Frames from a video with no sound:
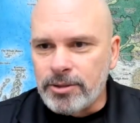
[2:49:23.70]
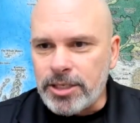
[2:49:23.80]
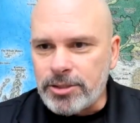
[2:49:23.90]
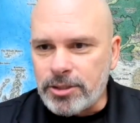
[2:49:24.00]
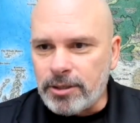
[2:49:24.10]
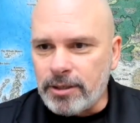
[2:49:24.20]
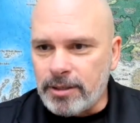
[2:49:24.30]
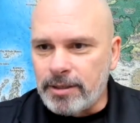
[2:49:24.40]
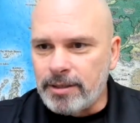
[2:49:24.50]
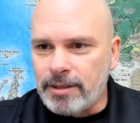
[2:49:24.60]

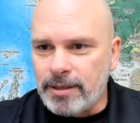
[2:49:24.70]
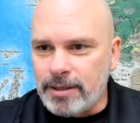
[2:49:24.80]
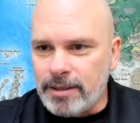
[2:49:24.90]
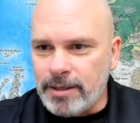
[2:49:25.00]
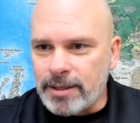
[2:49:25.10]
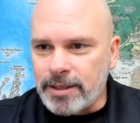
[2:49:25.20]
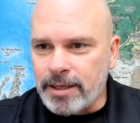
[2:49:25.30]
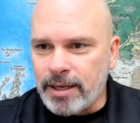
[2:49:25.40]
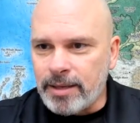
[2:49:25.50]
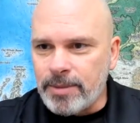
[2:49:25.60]
Chester, I
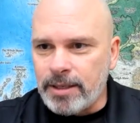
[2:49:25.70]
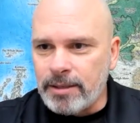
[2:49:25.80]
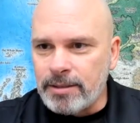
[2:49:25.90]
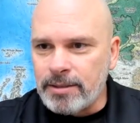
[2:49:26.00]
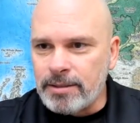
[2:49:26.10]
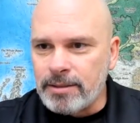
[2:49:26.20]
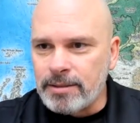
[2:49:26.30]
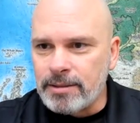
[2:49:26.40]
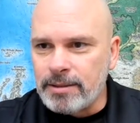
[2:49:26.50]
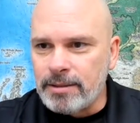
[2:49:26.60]
came in
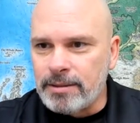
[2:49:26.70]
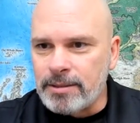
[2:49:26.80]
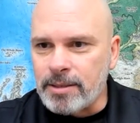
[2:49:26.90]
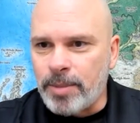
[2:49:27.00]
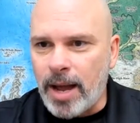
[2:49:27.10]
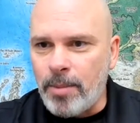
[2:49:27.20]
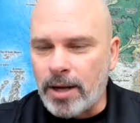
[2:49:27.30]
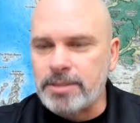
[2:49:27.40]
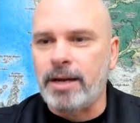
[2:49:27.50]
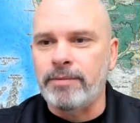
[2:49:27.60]
to the buy
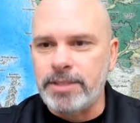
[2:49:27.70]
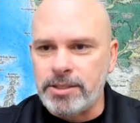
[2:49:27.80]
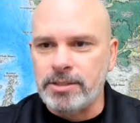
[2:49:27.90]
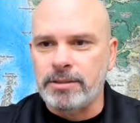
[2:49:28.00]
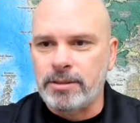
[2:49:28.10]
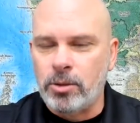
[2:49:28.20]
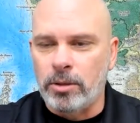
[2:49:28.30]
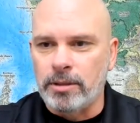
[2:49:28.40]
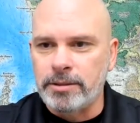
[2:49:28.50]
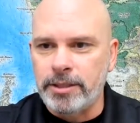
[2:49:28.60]
box conversation.
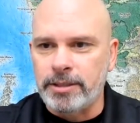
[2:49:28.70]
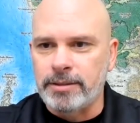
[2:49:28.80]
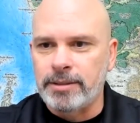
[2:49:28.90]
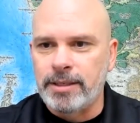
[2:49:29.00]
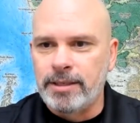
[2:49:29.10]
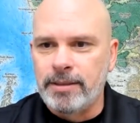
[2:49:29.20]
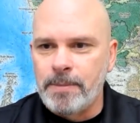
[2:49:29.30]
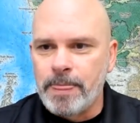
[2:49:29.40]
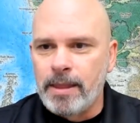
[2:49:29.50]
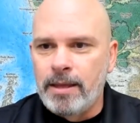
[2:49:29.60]
Cool, good.
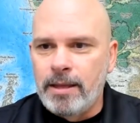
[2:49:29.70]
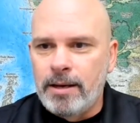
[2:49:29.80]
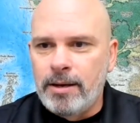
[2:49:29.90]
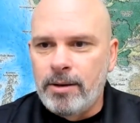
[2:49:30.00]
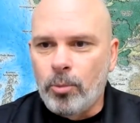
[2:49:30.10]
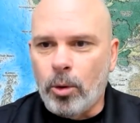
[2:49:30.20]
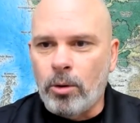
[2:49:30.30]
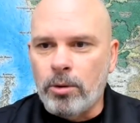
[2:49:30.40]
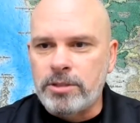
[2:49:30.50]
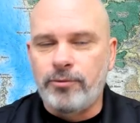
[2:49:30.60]

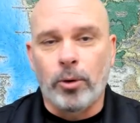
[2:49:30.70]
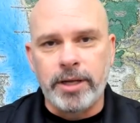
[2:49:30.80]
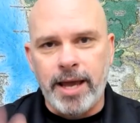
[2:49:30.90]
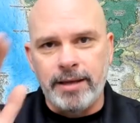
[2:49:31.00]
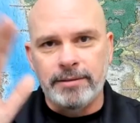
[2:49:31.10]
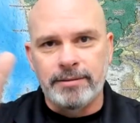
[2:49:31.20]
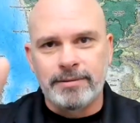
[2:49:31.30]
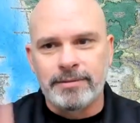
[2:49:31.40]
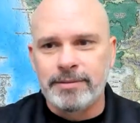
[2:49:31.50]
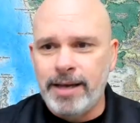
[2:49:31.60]
Warhorse 48.
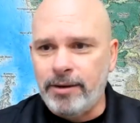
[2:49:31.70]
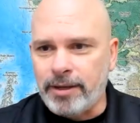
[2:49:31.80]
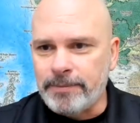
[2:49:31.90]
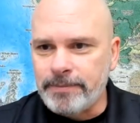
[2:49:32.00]
Howdy.